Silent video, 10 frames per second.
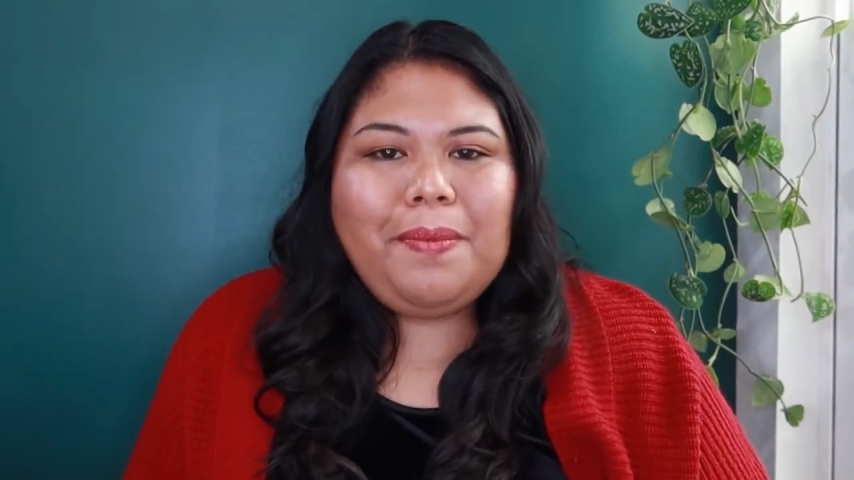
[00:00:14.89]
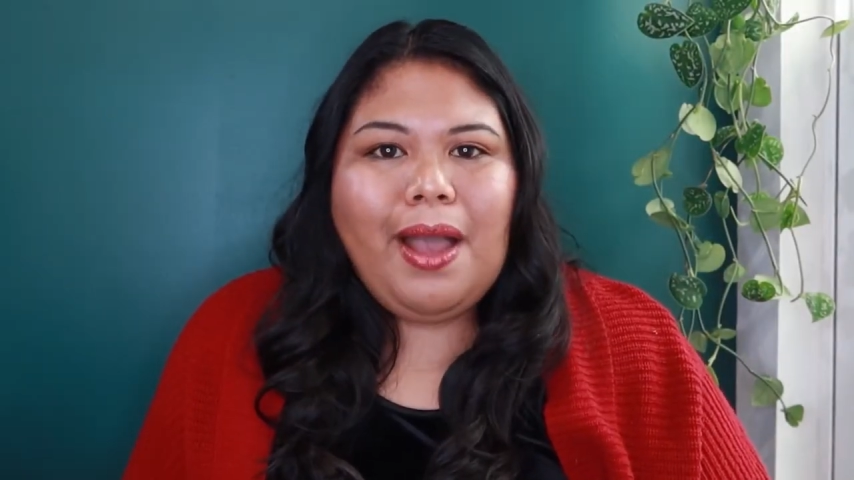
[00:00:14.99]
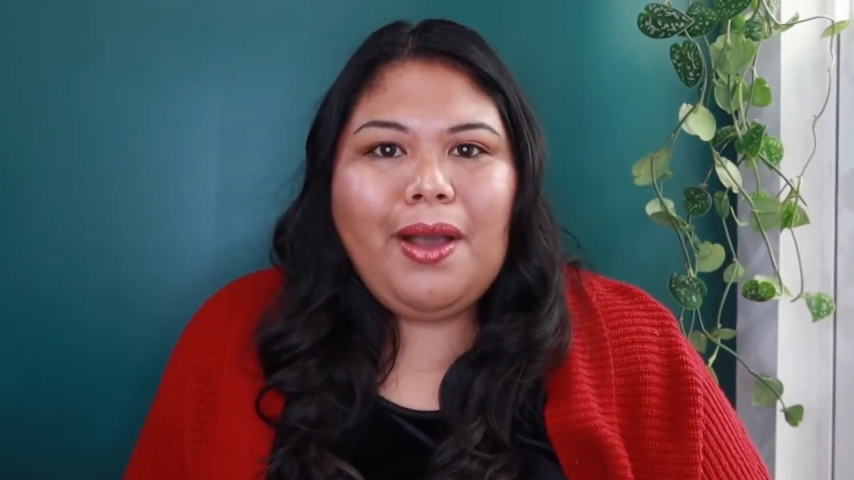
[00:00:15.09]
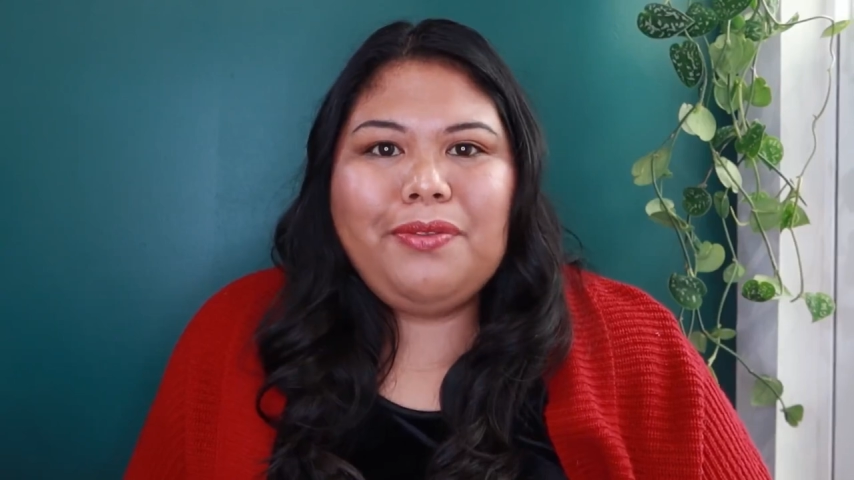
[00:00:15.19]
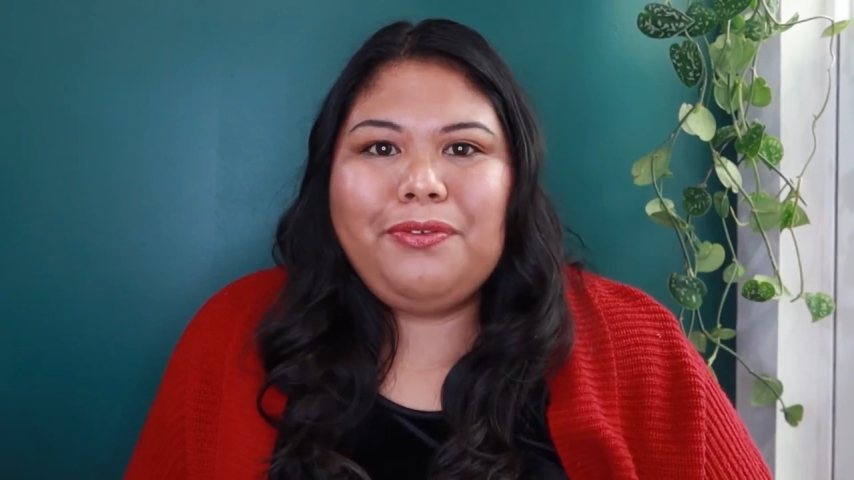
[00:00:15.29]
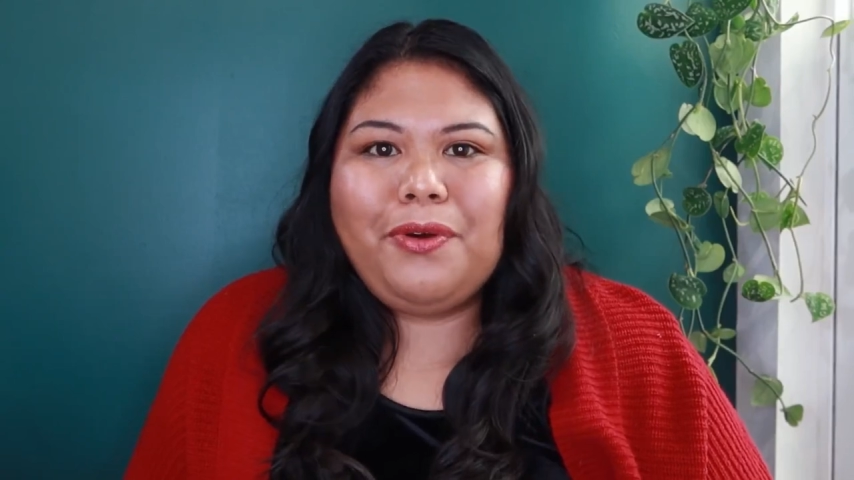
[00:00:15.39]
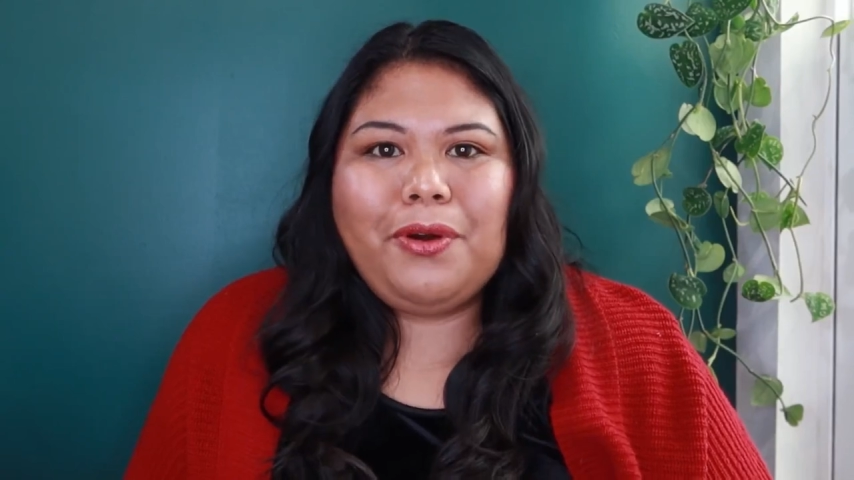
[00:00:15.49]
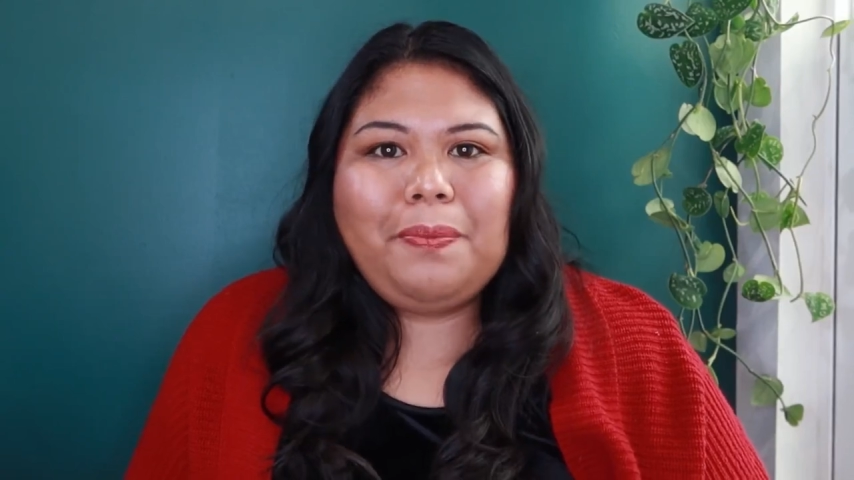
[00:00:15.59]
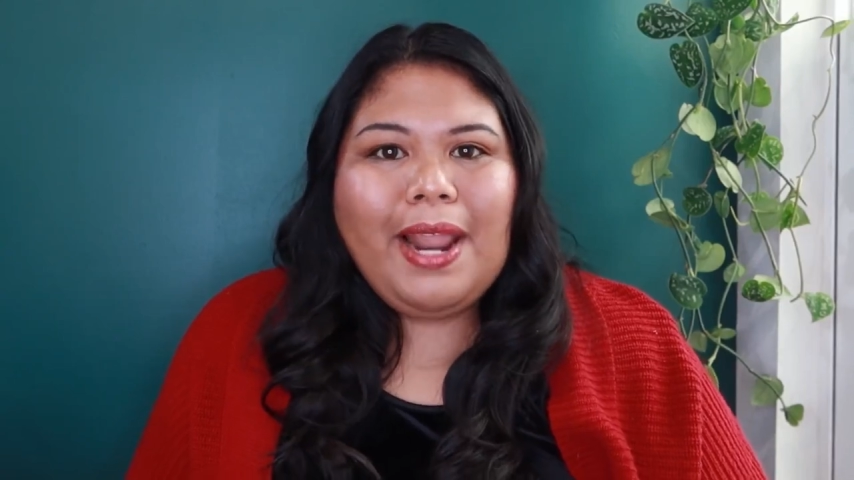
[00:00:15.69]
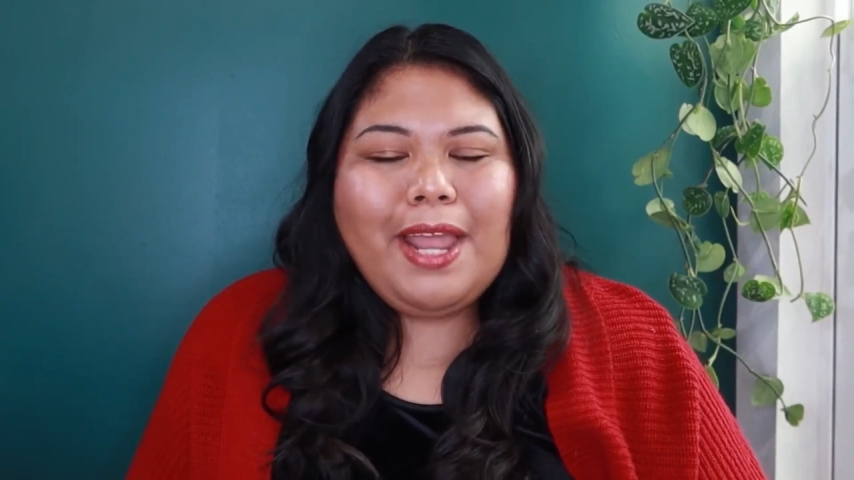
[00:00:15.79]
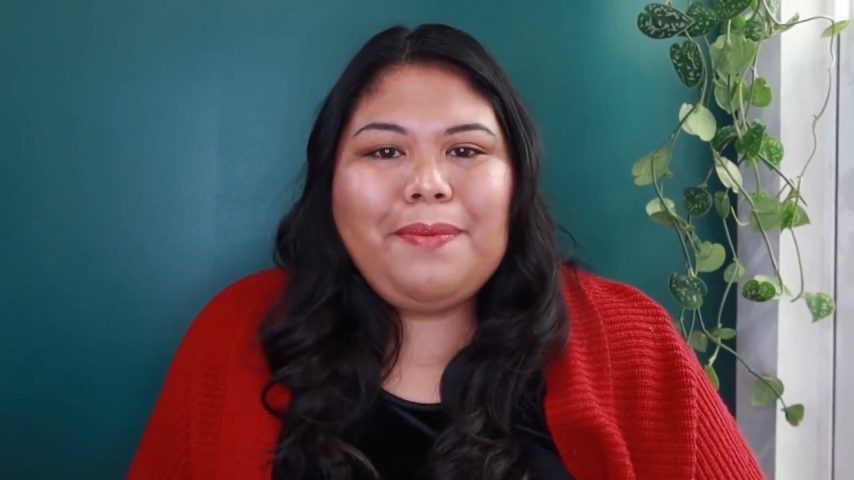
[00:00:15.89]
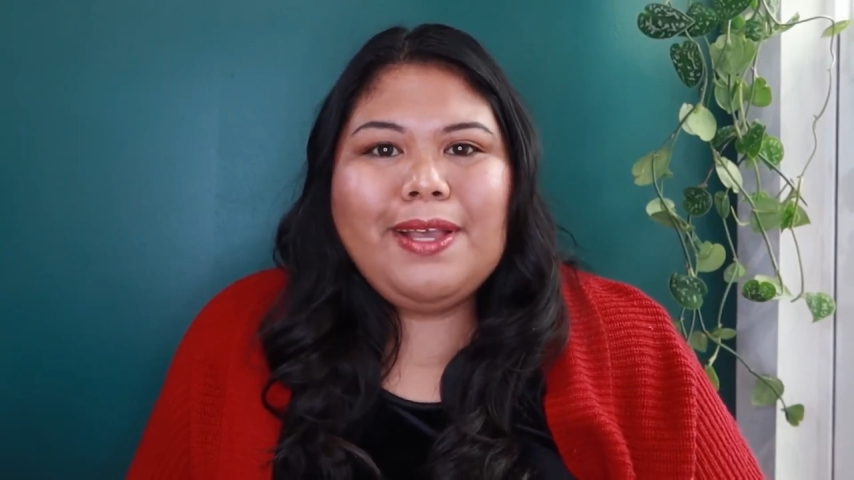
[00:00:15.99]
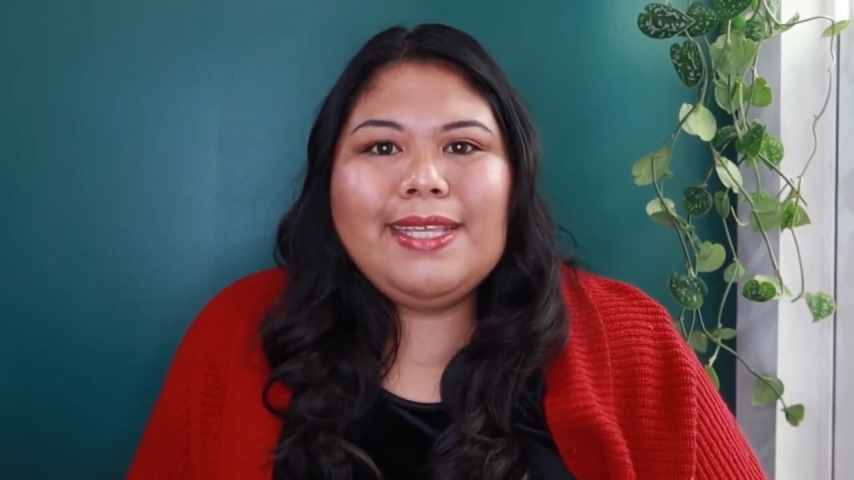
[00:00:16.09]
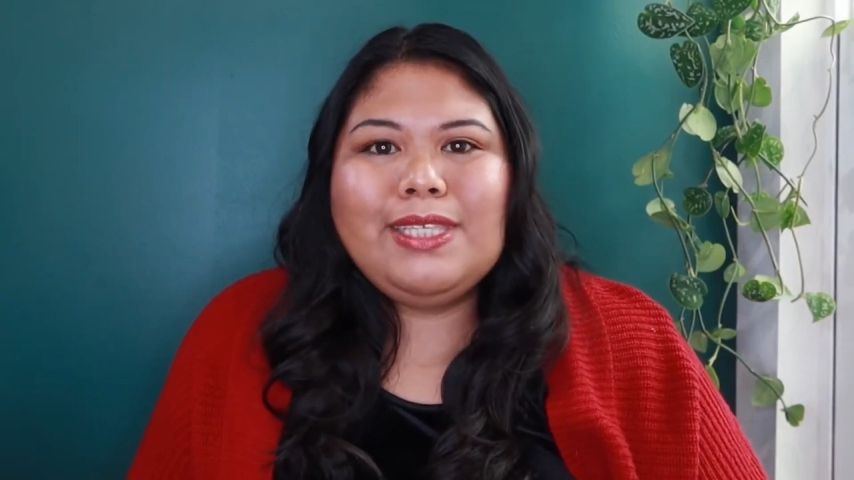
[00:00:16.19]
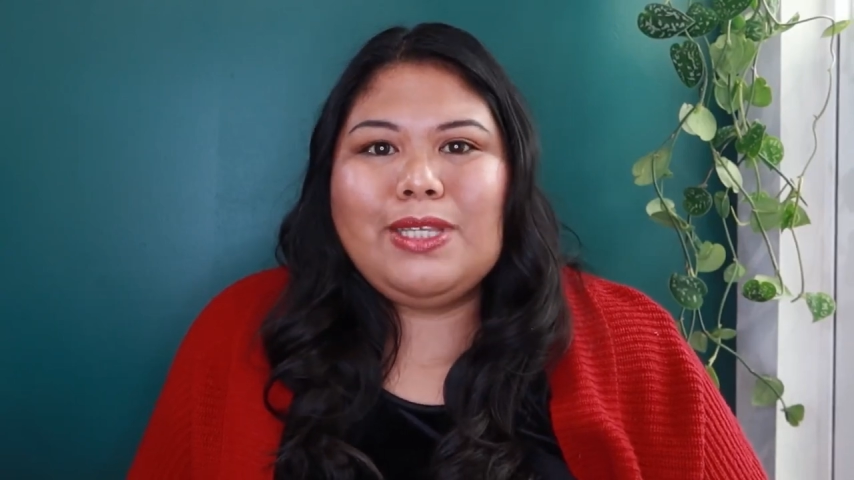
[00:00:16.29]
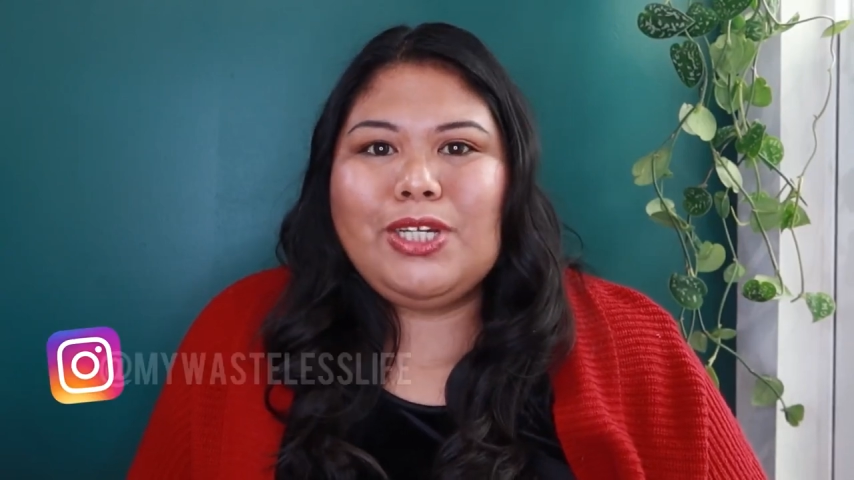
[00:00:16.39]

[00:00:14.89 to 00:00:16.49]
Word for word: about for Plantmas